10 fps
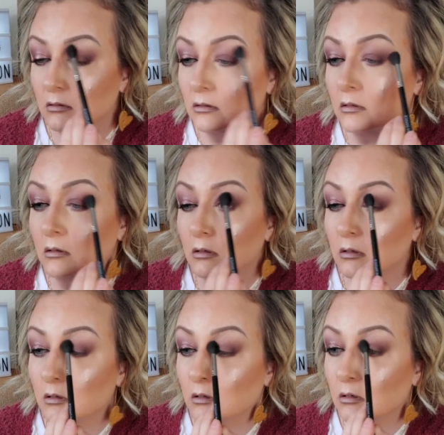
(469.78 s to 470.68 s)

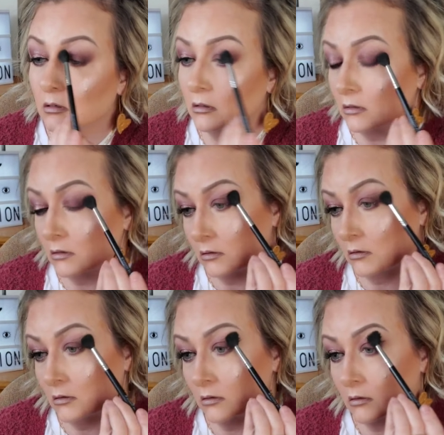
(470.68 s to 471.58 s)

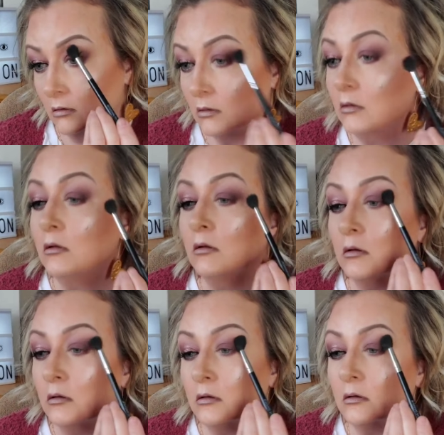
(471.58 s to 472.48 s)

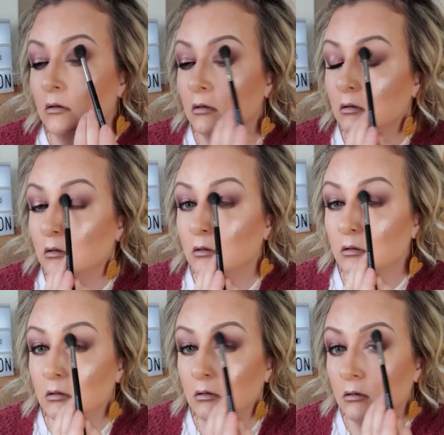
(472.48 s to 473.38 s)

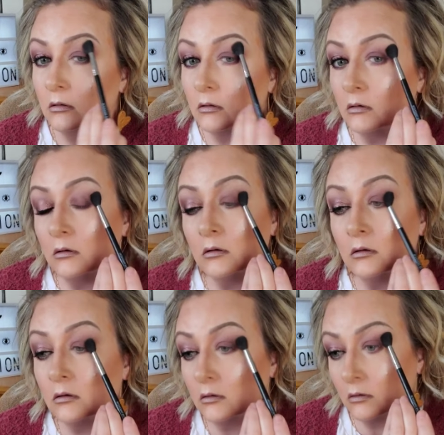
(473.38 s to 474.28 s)

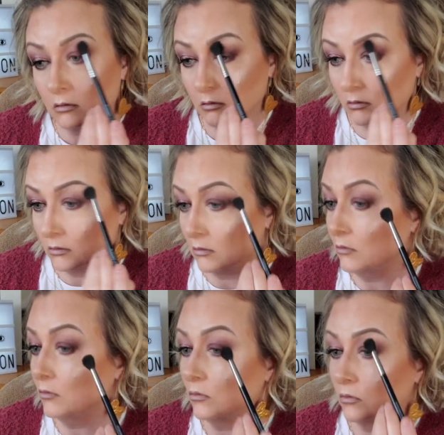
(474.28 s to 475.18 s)

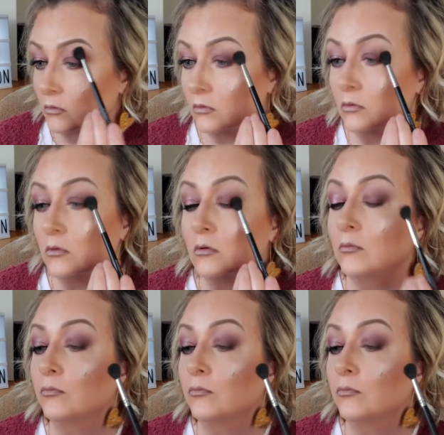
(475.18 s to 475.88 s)
[no speech]